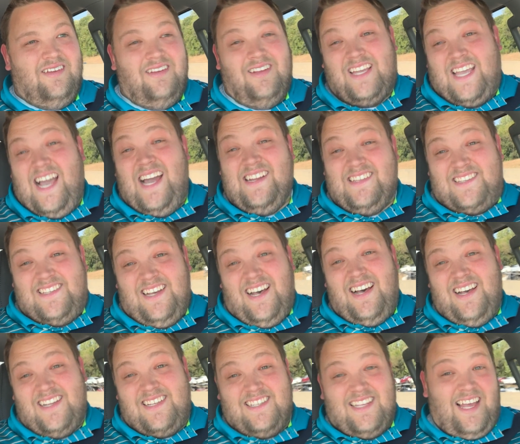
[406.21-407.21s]
it kind of
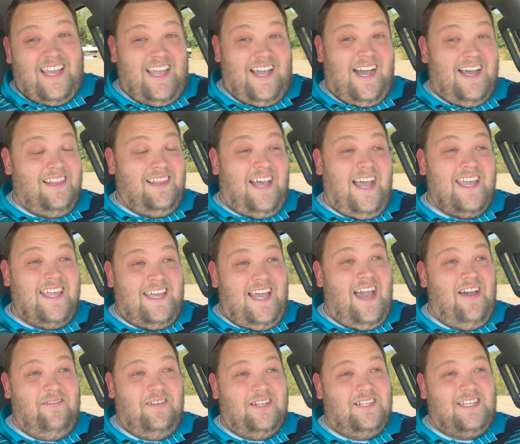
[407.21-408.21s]
sucks. Like, I like
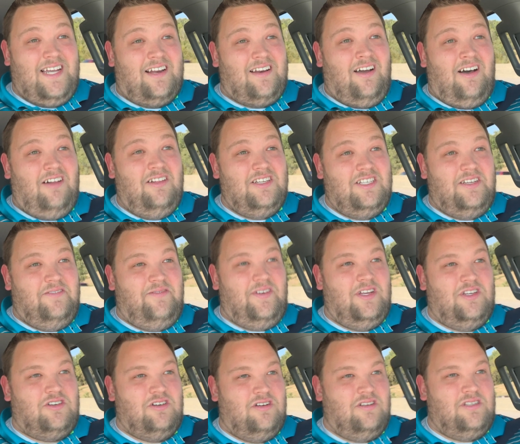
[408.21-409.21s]
having technology
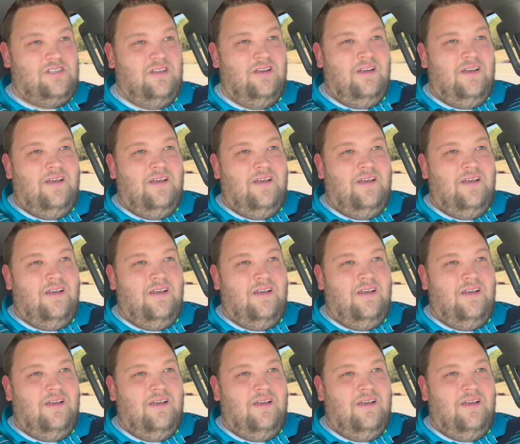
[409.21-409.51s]
features,